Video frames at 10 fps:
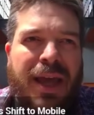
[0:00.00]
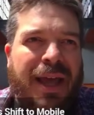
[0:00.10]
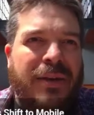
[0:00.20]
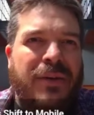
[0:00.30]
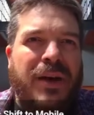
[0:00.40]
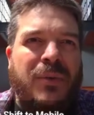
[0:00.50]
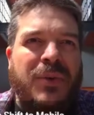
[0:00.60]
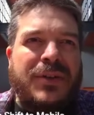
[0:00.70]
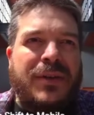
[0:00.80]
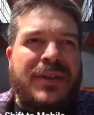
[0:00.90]
and
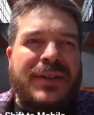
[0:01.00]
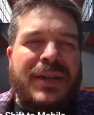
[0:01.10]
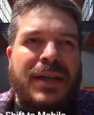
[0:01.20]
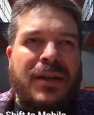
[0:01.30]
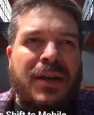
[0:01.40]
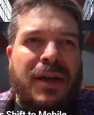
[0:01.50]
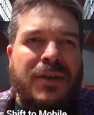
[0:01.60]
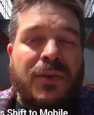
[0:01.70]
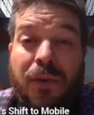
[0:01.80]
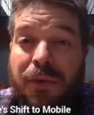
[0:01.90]
we started seeing
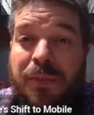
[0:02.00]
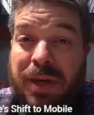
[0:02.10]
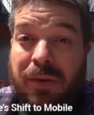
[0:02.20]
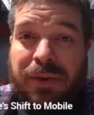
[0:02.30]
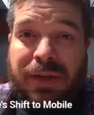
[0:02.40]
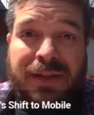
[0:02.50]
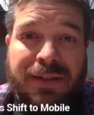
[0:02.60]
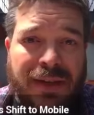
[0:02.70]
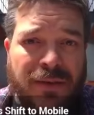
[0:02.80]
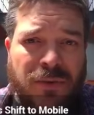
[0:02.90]
tools be
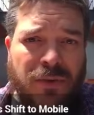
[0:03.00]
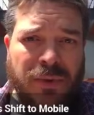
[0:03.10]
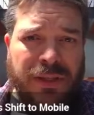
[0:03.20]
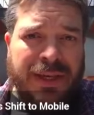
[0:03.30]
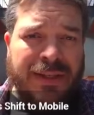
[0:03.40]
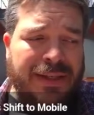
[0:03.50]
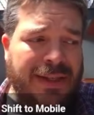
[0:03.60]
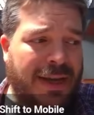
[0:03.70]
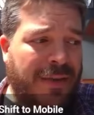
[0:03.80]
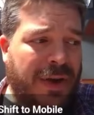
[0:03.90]
released. Like Google released
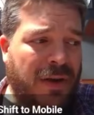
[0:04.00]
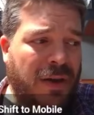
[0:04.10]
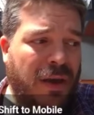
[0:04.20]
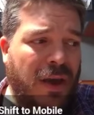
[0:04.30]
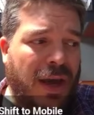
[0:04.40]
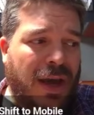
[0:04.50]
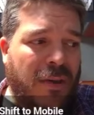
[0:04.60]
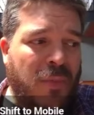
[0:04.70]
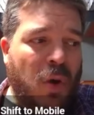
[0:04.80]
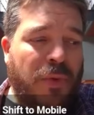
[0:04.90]
their
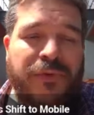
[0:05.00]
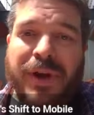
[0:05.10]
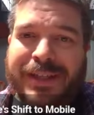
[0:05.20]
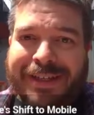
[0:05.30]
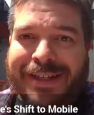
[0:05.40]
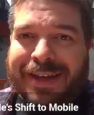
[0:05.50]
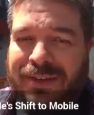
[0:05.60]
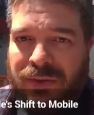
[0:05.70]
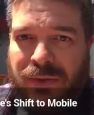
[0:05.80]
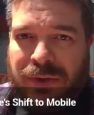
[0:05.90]
mobile-friendly
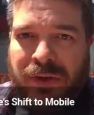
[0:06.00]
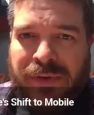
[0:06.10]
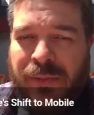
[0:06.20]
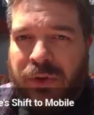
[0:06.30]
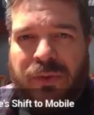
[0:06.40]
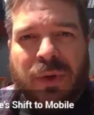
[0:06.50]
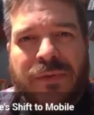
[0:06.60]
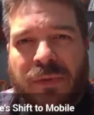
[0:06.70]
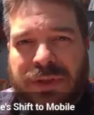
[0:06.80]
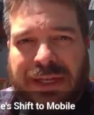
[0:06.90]
test tool in November
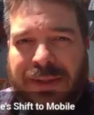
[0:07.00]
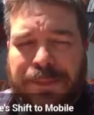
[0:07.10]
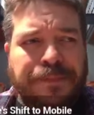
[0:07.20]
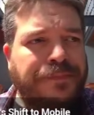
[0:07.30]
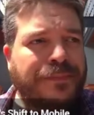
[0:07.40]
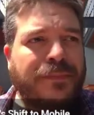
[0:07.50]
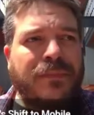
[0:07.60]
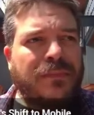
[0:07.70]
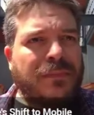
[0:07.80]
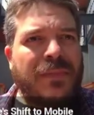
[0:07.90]
2014.
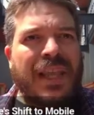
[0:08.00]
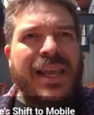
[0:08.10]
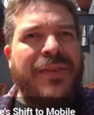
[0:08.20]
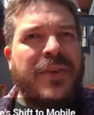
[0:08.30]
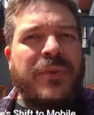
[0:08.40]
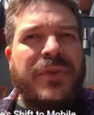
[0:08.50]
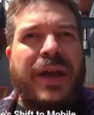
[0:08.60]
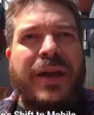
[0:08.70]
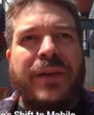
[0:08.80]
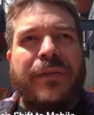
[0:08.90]
And this was
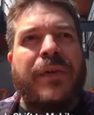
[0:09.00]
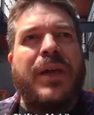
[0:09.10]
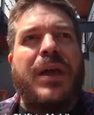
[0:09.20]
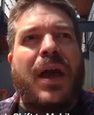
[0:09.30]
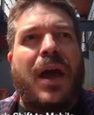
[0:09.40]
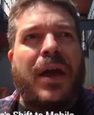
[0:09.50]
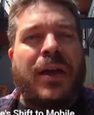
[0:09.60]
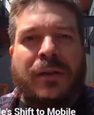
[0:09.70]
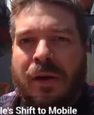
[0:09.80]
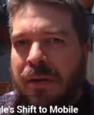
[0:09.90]
kind of an
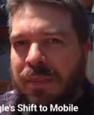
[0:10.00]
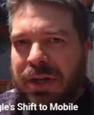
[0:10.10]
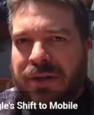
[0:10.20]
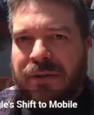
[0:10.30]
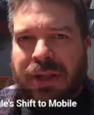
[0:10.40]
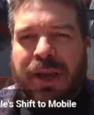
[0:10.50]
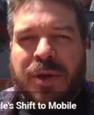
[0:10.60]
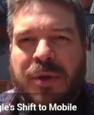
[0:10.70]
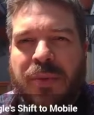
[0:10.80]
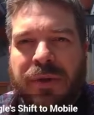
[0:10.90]
alarm bell to a lot
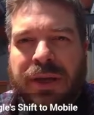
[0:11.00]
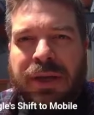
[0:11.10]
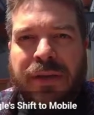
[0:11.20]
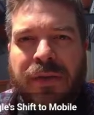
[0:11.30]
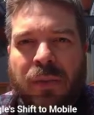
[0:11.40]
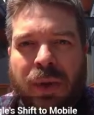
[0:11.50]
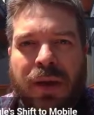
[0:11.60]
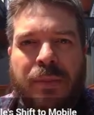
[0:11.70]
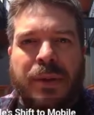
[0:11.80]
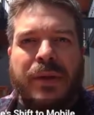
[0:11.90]
of people in the
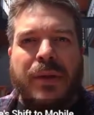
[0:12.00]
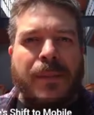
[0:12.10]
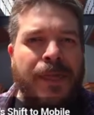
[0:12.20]
web